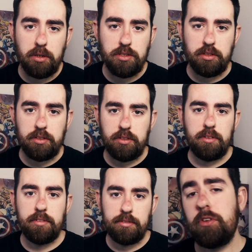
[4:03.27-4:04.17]
potions.
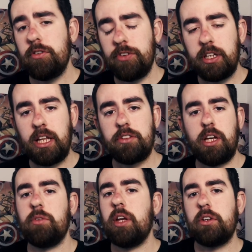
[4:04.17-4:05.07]
So if you think that
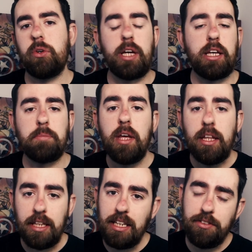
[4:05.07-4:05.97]
sounds like your game,
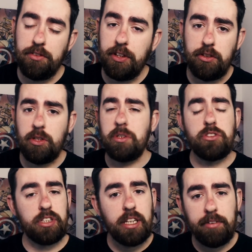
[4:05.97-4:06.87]
the easiest thing to do is
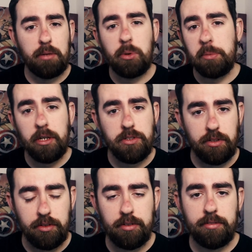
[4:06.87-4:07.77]
just give out more
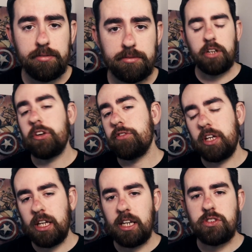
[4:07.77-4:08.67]
potions. I don't
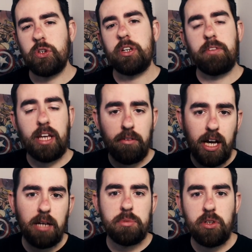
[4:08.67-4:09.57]
think unless you're giving
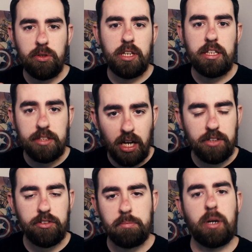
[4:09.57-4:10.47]
out absolutely
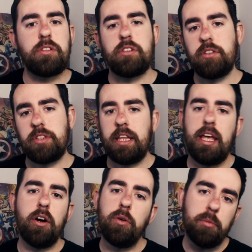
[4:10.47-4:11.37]
tons of potions and
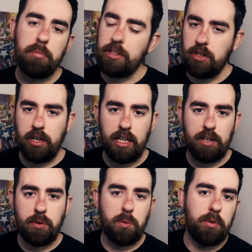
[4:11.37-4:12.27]
they're all much higher
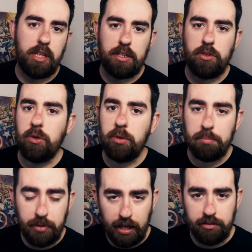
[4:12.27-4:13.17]
level than your
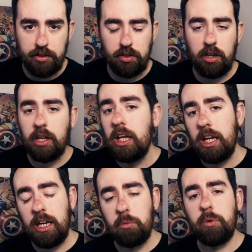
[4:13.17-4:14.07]
characters are,
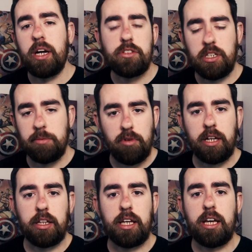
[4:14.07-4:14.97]
it will actually
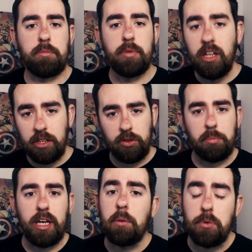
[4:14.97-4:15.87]
break the game.
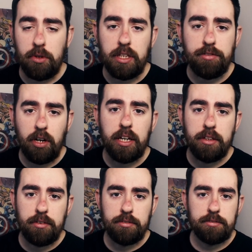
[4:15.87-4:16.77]
You'll be absolutely
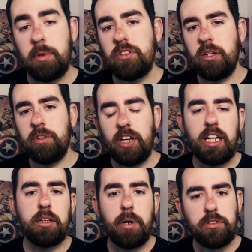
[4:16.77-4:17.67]
fine. Especially with
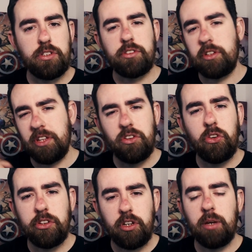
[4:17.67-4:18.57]
healing potions, because they're
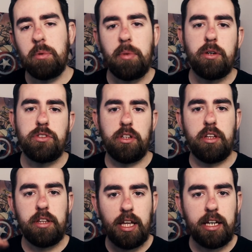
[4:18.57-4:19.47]
not the type of
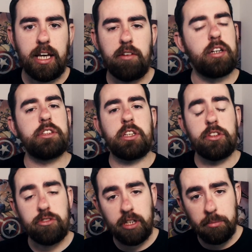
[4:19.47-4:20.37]
potion that a character
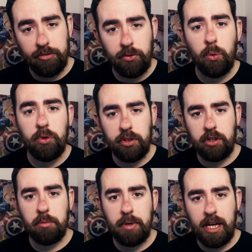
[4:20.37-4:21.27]
can drink before the
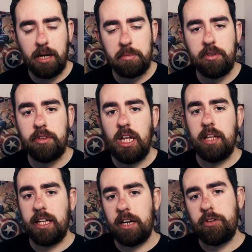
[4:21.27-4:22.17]
combat happens,
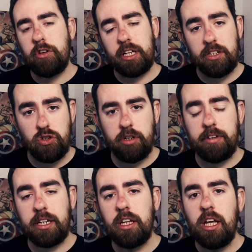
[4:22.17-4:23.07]
they have to drink it
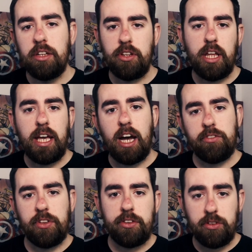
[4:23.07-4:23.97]
during, so they
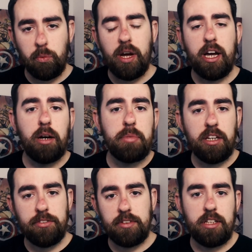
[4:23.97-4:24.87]
have to weigh up
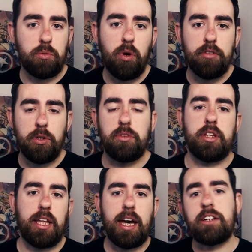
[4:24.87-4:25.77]
if it's worth
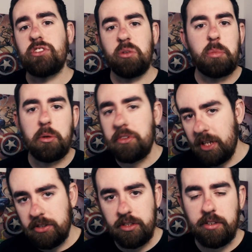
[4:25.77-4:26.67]
using their action or
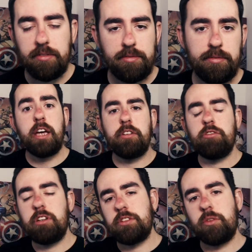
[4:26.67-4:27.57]
bonus action. So there are
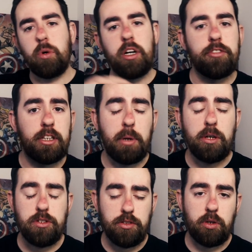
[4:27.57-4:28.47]
the reasons why I think
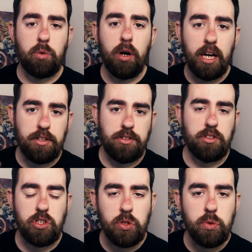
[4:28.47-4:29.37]
potions are quite
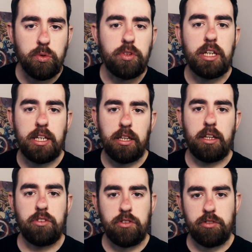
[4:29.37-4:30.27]
underused in
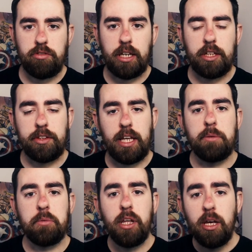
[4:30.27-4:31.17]
Dungeons & Dragons
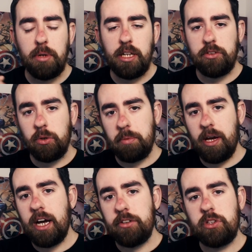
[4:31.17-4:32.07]
games, but let's talk
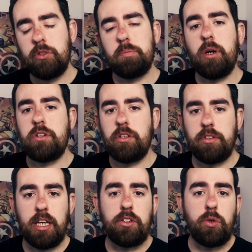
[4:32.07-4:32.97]
about how to use
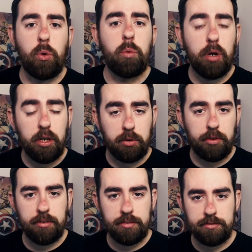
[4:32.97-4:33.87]
potions in your world.